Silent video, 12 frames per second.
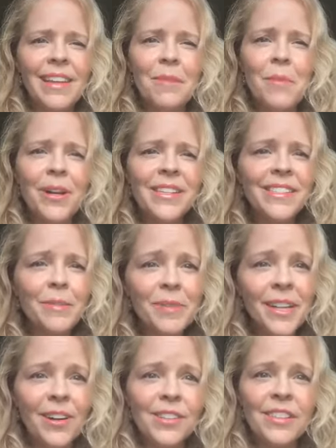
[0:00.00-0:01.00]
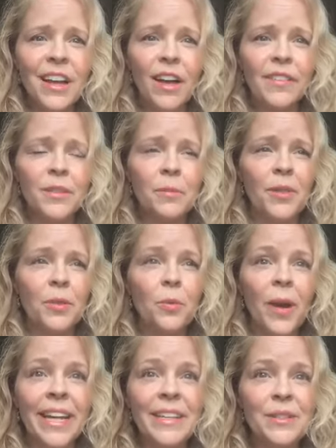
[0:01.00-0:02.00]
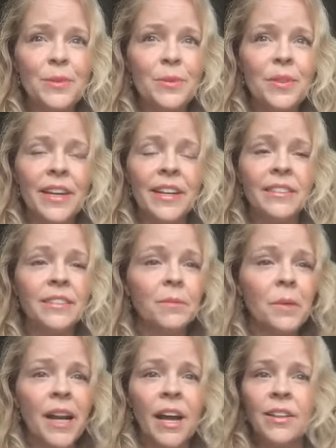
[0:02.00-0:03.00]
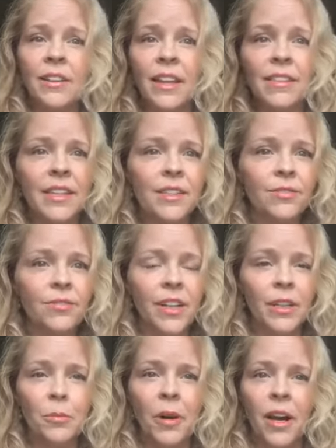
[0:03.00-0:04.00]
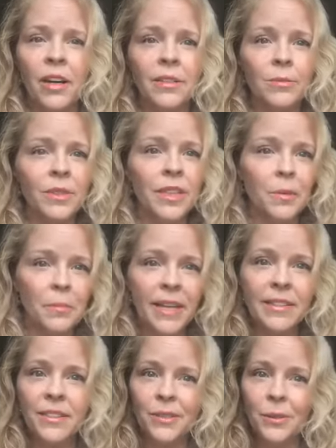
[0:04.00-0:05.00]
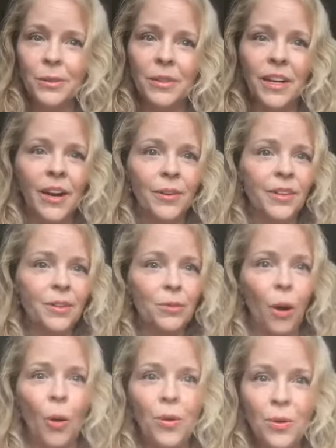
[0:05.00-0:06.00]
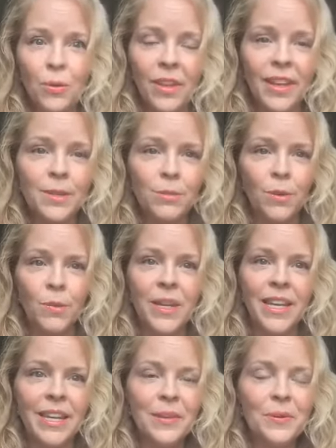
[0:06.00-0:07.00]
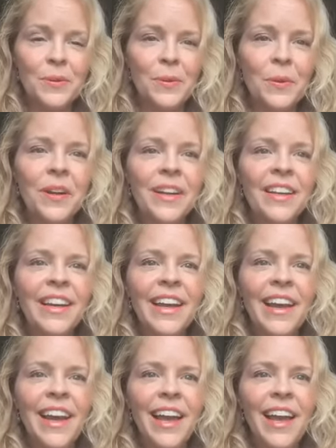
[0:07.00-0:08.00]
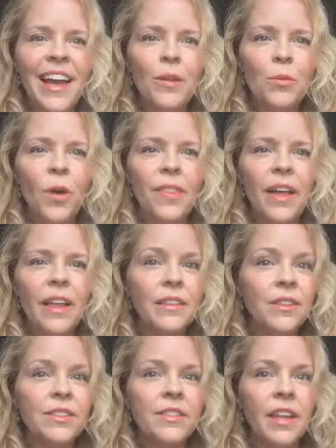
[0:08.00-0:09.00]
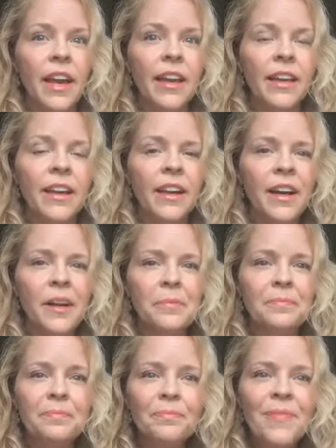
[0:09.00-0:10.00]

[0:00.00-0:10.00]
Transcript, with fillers: about accepting ourselves, about the way to do things, about how to let things fall apart when they're meant to, or how to grow new things when we need to, and what that looks like. Um,